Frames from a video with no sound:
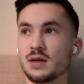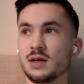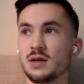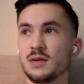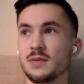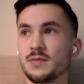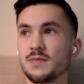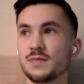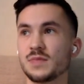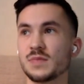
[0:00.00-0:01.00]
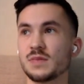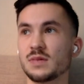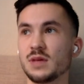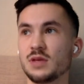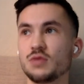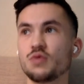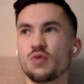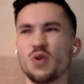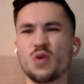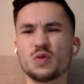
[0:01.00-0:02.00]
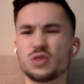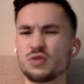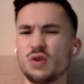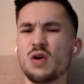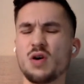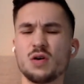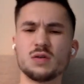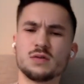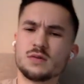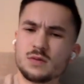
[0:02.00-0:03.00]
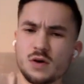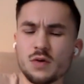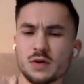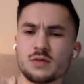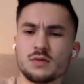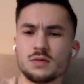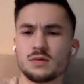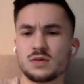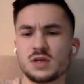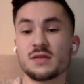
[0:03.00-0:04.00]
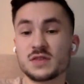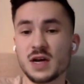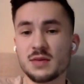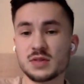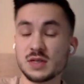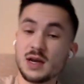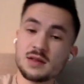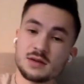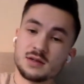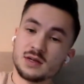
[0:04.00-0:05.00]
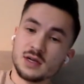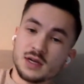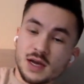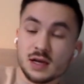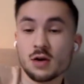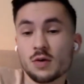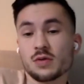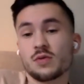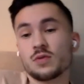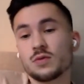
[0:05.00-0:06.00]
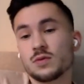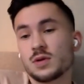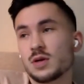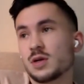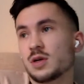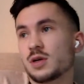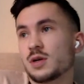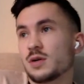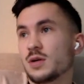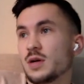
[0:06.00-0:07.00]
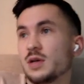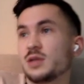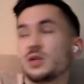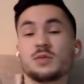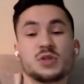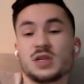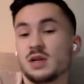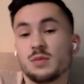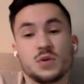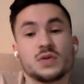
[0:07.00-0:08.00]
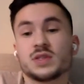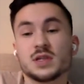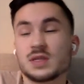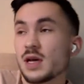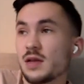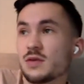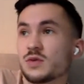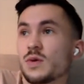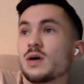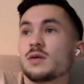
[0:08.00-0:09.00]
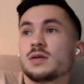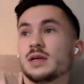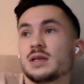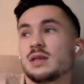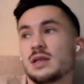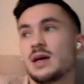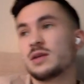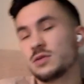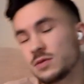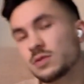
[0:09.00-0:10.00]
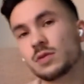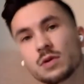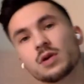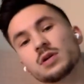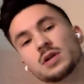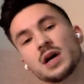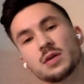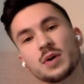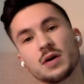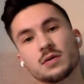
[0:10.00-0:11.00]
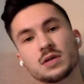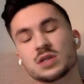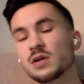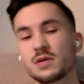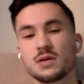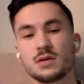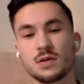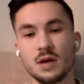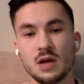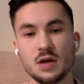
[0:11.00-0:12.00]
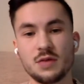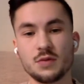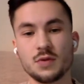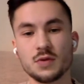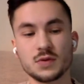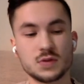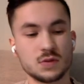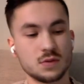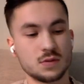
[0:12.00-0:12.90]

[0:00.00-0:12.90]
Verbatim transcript: Um, and you grow strong going through tough times together and going through uh, dumb shit and bullshit together as well. Like that, you you learn a lot about each other uh, through those